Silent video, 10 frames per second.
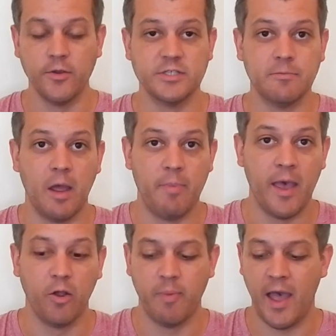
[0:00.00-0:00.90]
losing my
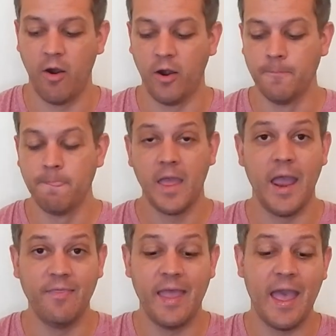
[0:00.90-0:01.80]
pedal power,
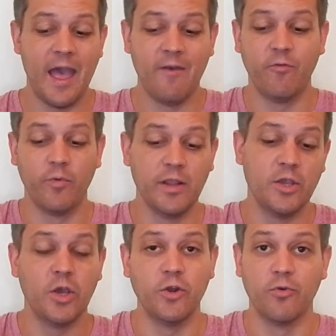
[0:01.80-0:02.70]
and they have really
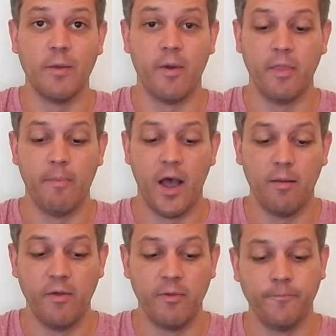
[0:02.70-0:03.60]
good grip on the
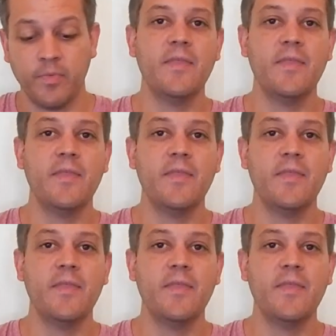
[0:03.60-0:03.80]
bottom of them.